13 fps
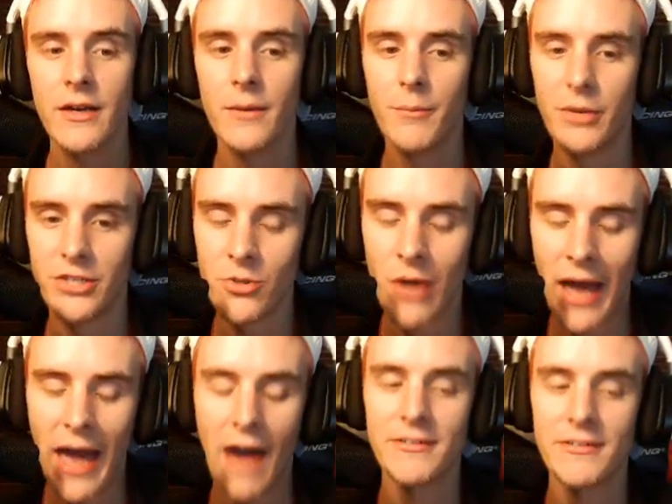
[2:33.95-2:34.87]
But you
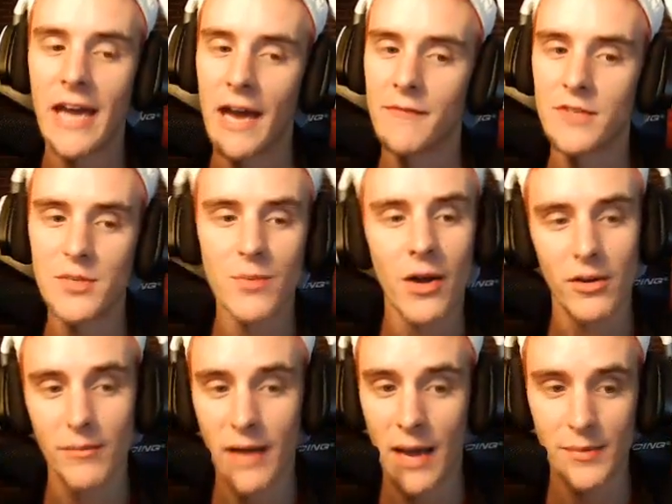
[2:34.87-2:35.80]
have to have smaller
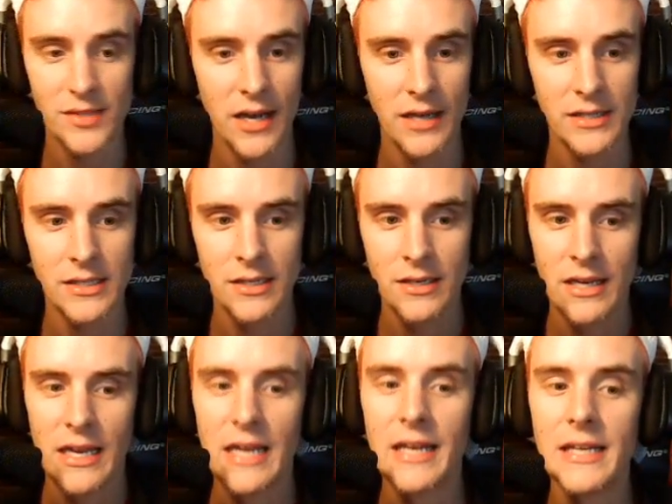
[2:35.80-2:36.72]
maps, guys.
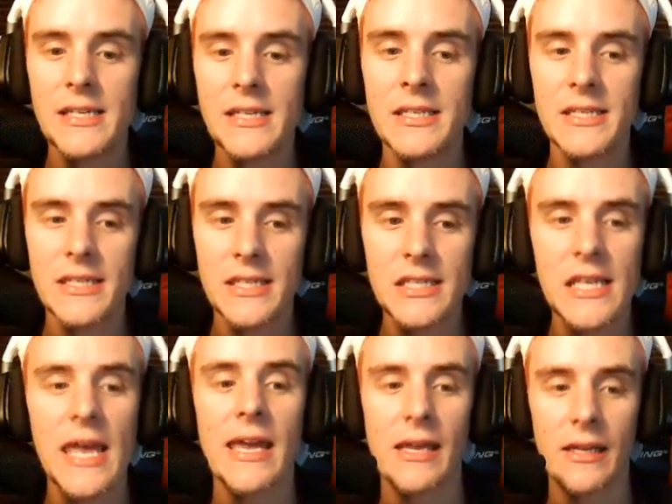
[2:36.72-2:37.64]
It is
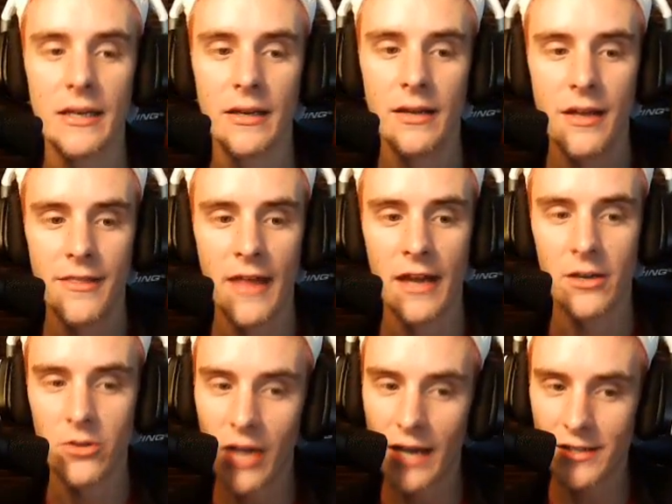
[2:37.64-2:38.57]
insane that
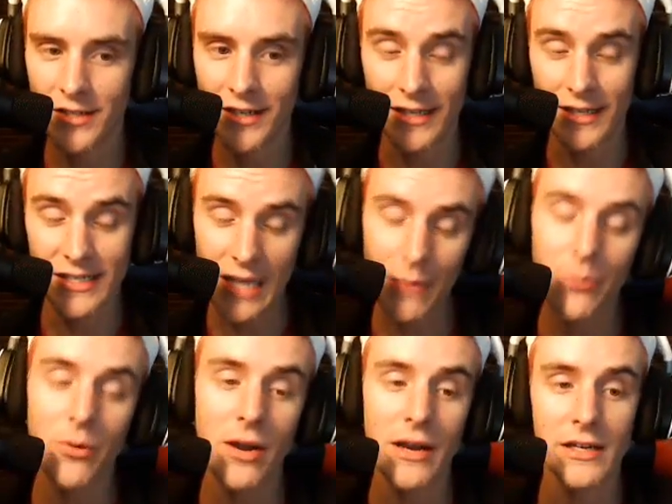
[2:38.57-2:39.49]
you guys could get
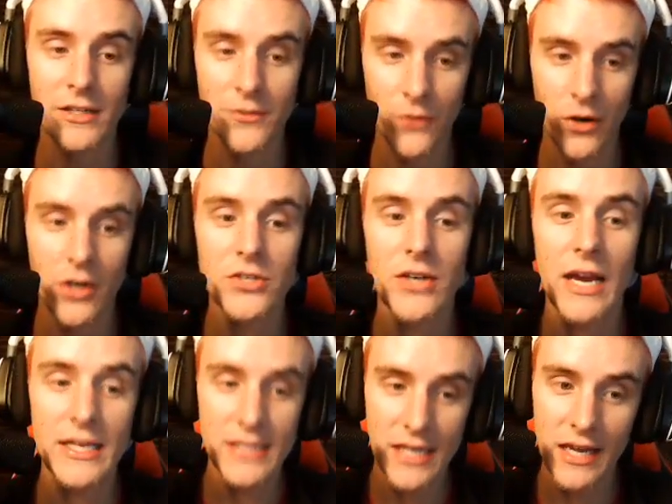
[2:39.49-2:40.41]
separated as far as you
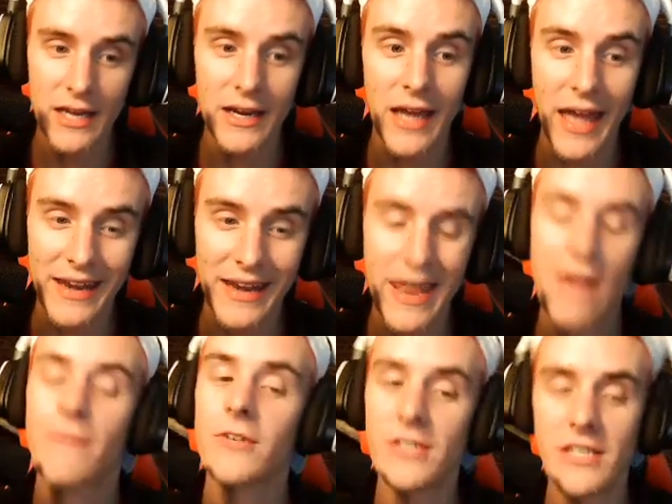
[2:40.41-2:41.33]
guys can and
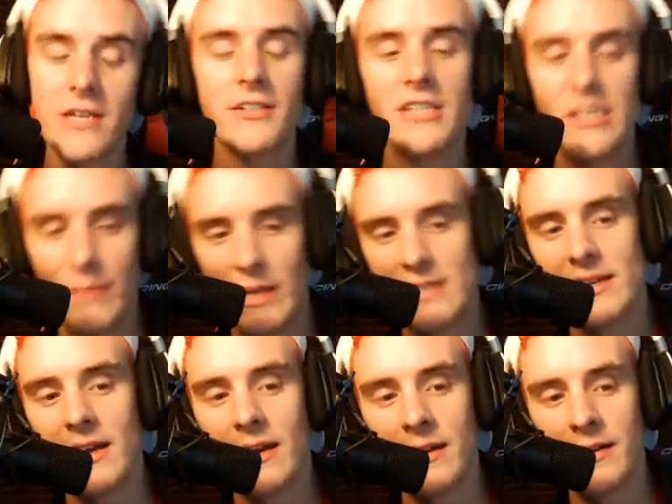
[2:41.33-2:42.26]
never see your teammates
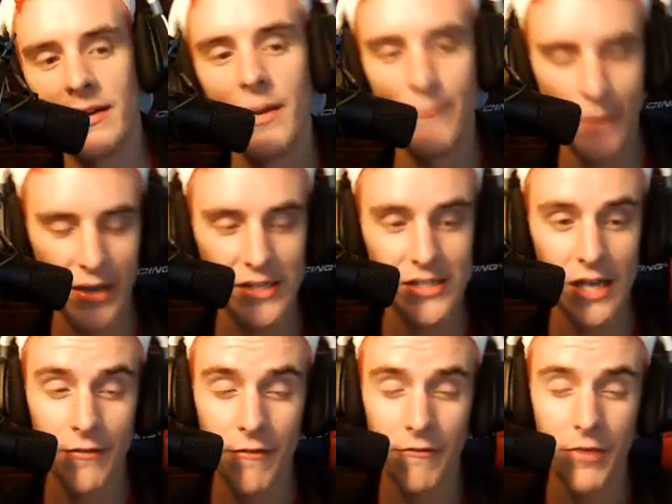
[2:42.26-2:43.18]
again based
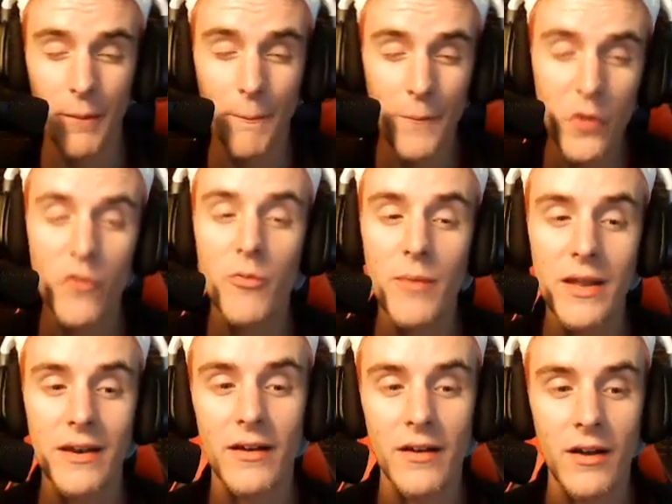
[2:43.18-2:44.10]
off of the
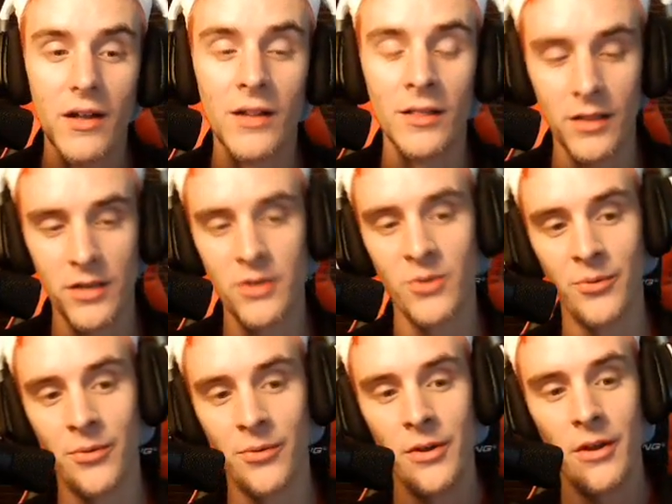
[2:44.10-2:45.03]
movement
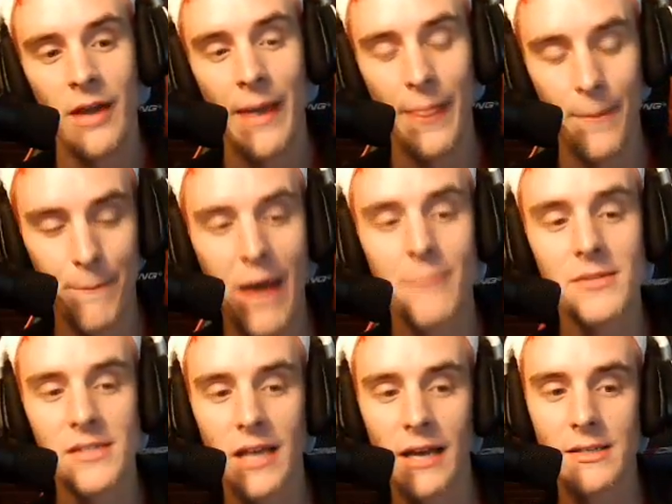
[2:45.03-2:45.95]
alone and the map
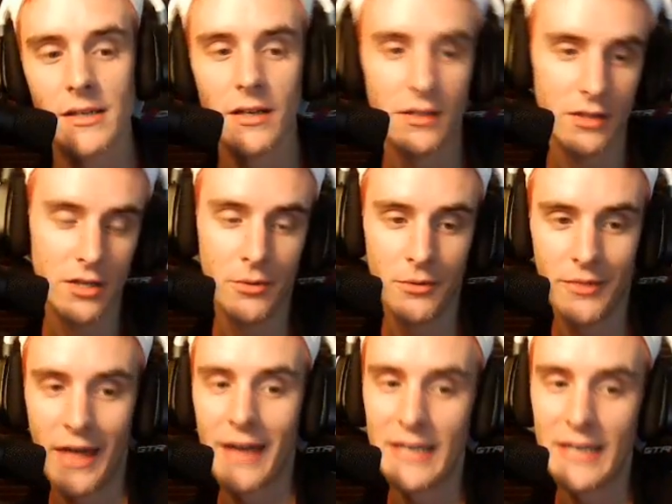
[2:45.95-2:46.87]
size alone.
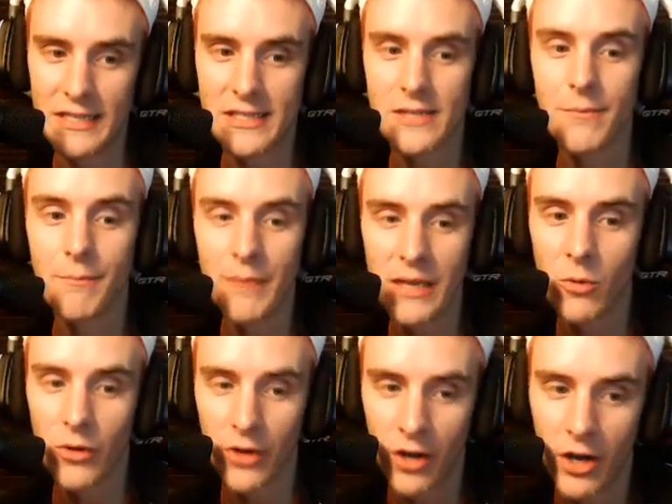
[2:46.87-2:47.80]
That needs to be
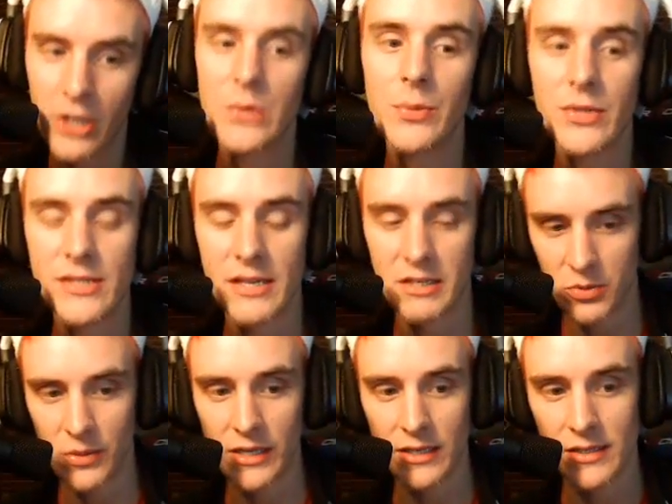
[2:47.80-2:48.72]
100%
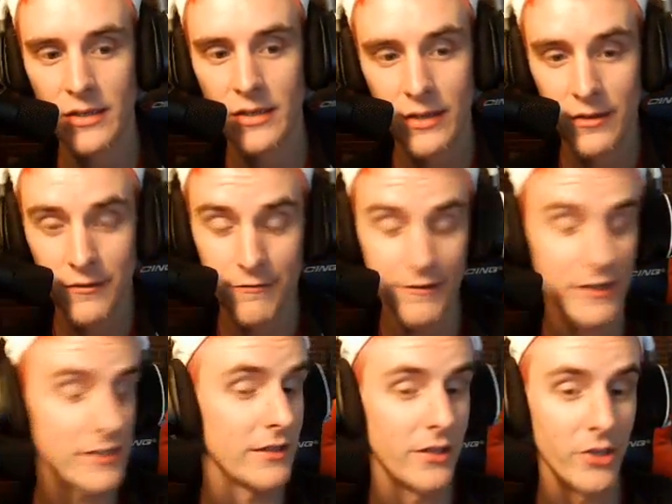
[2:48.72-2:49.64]
tweaked,
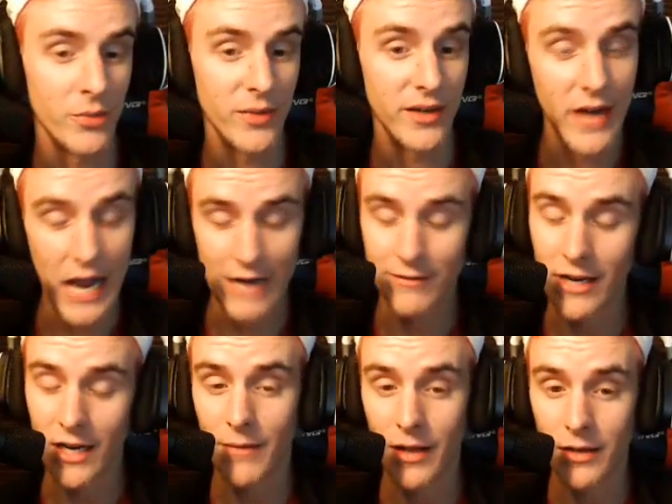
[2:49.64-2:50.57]
fixed a little bit. I
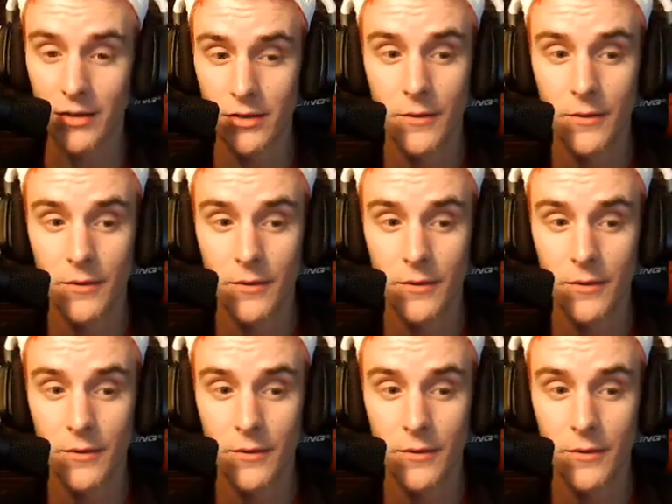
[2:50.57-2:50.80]
recommend